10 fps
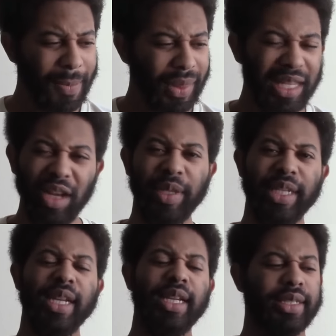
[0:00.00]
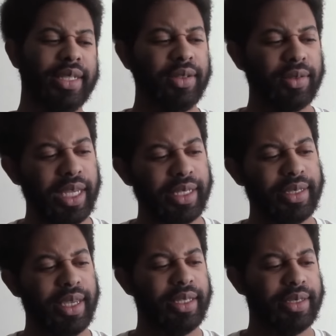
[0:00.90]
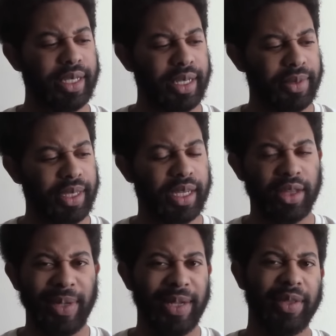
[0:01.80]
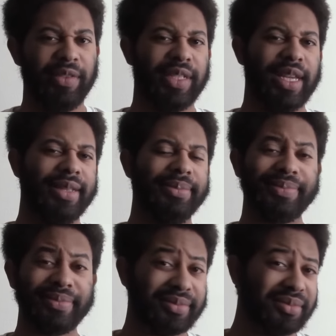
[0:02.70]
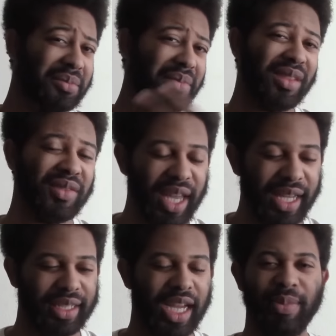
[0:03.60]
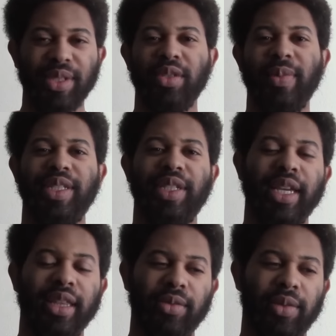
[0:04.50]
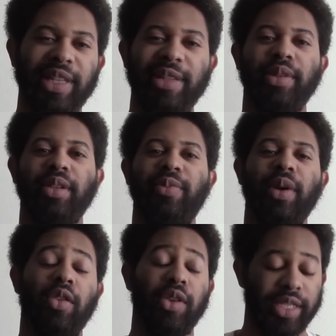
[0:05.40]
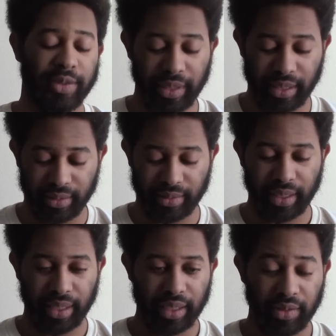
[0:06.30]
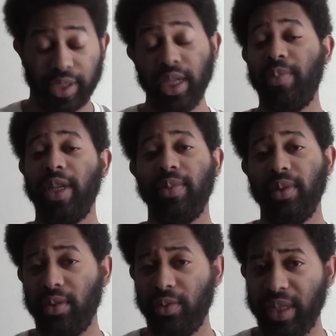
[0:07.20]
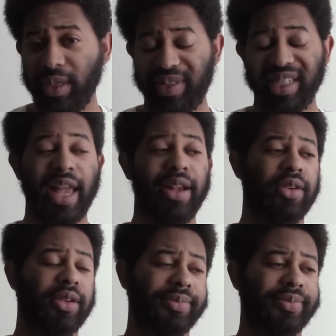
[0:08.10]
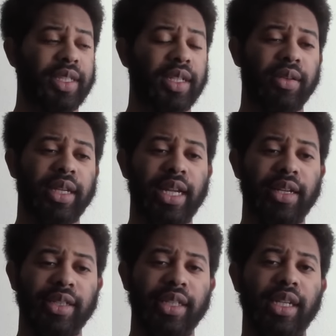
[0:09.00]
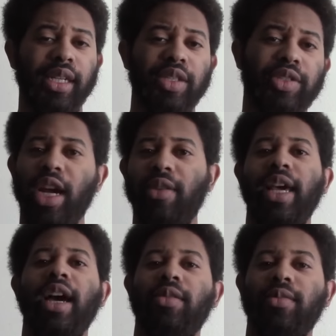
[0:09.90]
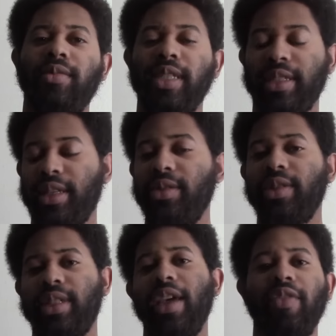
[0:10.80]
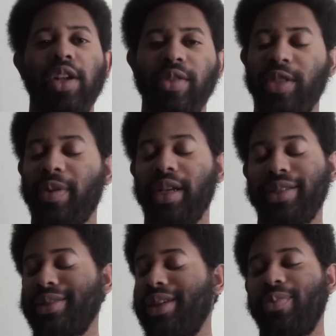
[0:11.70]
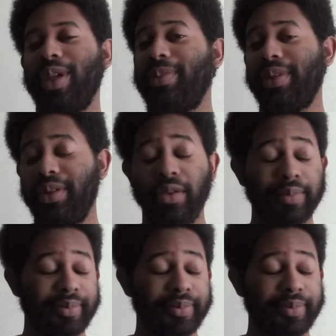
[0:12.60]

You know, because honestly, I don't like saying the same thing other people have said. Gotten comments on my channel where people have already been, or some people will be upset or, you know, kind of drowned out, because I do the same video response as other people do.